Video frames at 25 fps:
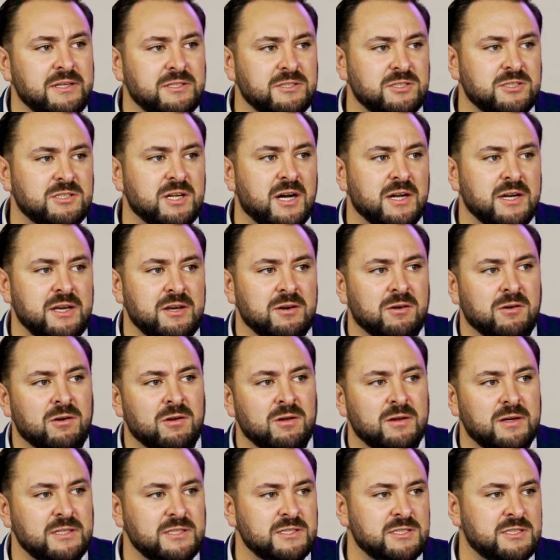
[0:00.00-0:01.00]
study
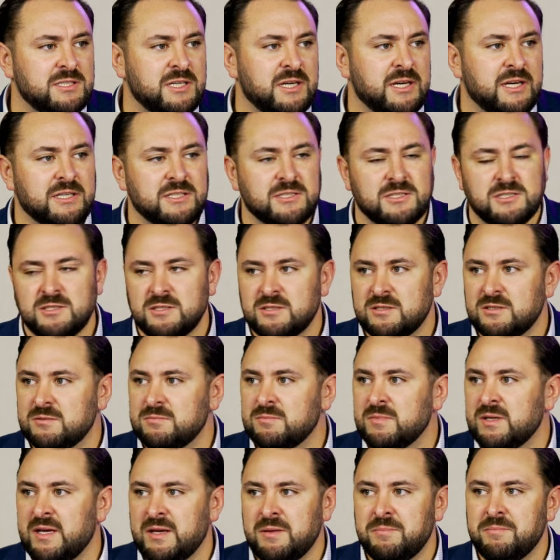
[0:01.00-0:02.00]
hall at six,
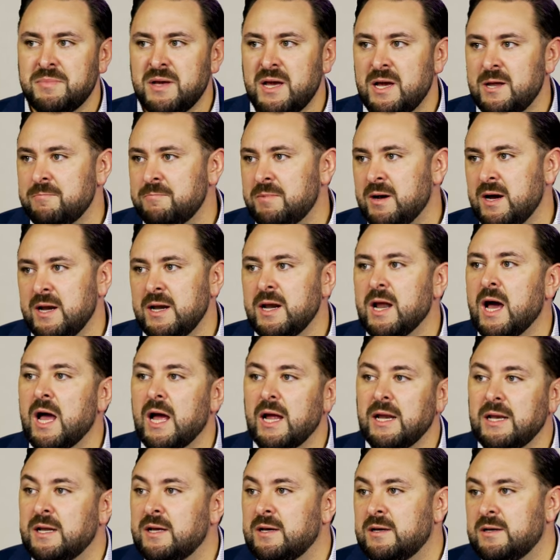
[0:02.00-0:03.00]
in bed by
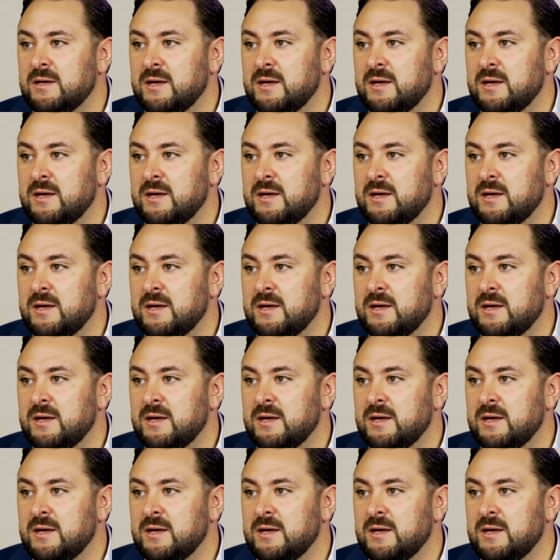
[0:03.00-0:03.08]
nine.